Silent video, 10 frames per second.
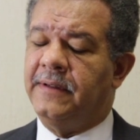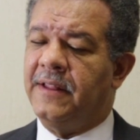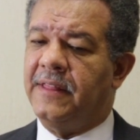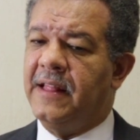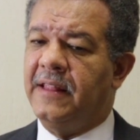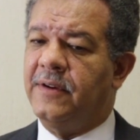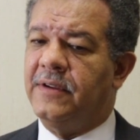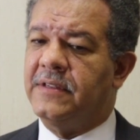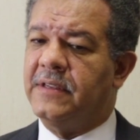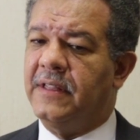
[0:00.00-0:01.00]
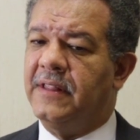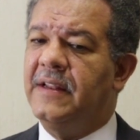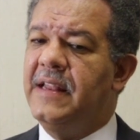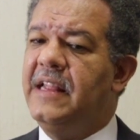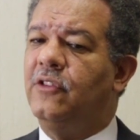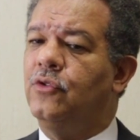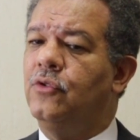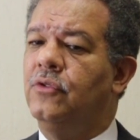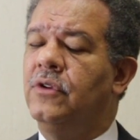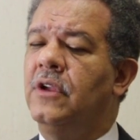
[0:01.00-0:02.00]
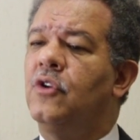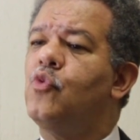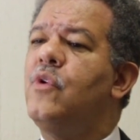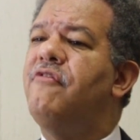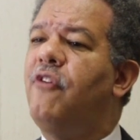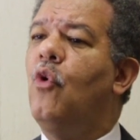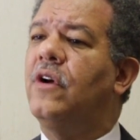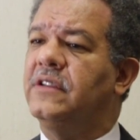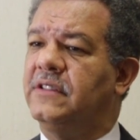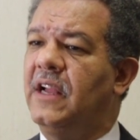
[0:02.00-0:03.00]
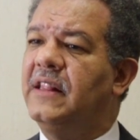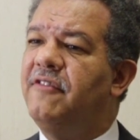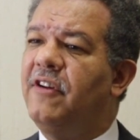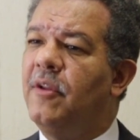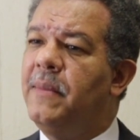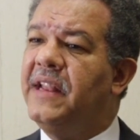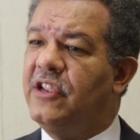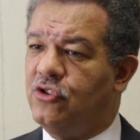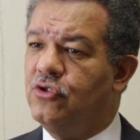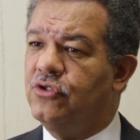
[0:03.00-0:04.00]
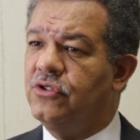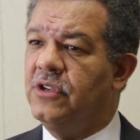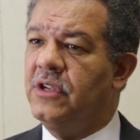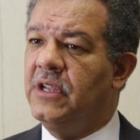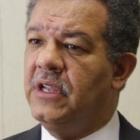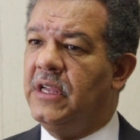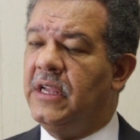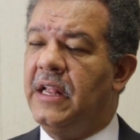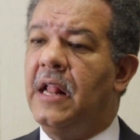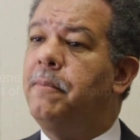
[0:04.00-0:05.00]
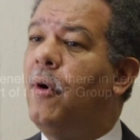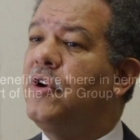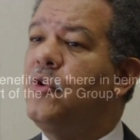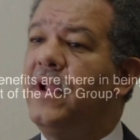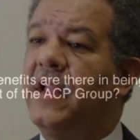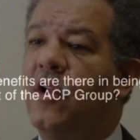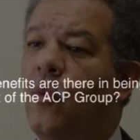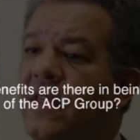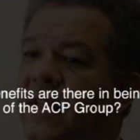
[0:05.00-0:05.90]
I think there is the need to refocus on development issues and partnering in a way